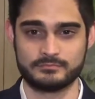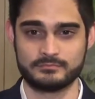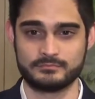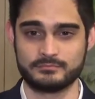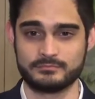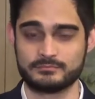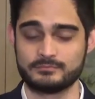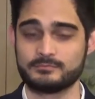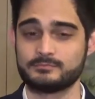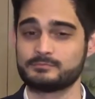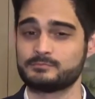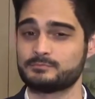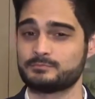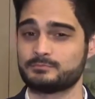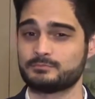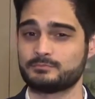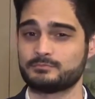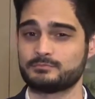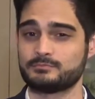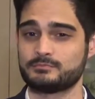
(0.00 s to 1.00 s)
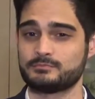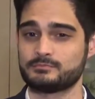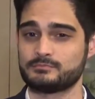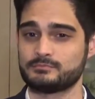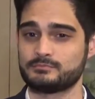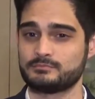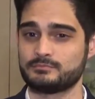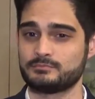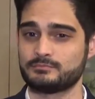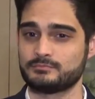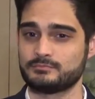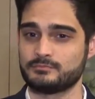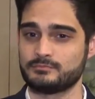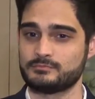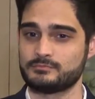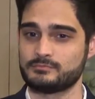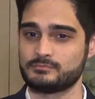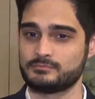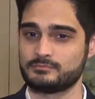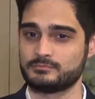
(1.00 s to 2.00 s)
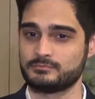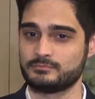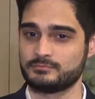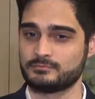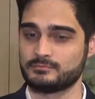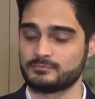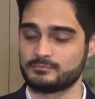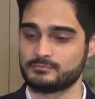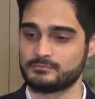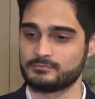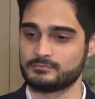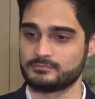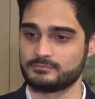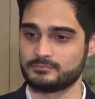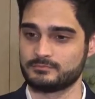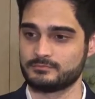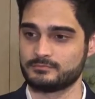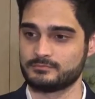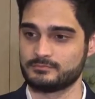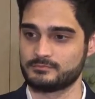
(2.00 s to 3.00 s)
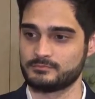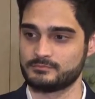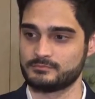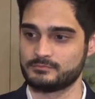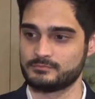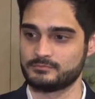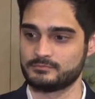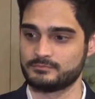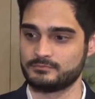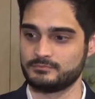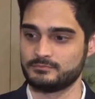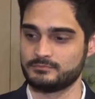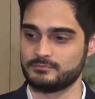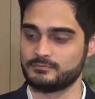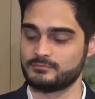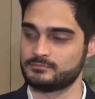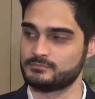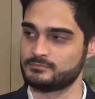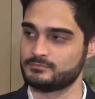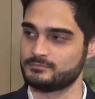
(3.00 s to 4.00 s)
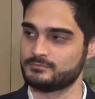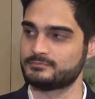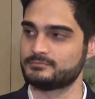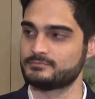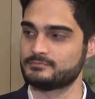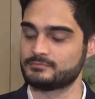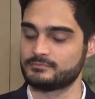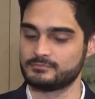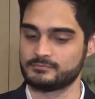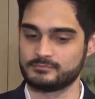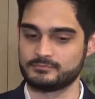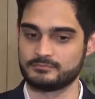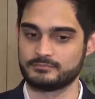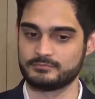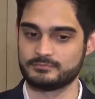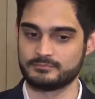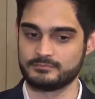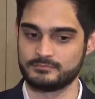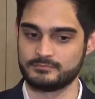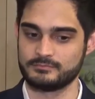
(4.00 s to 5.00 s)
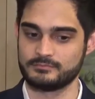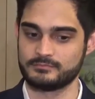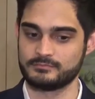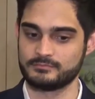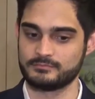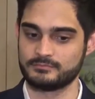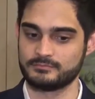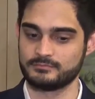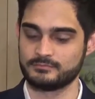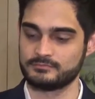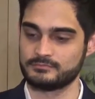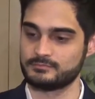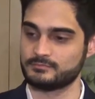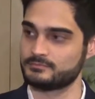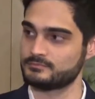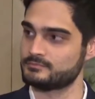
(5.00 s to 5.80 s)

This person isn't speaking.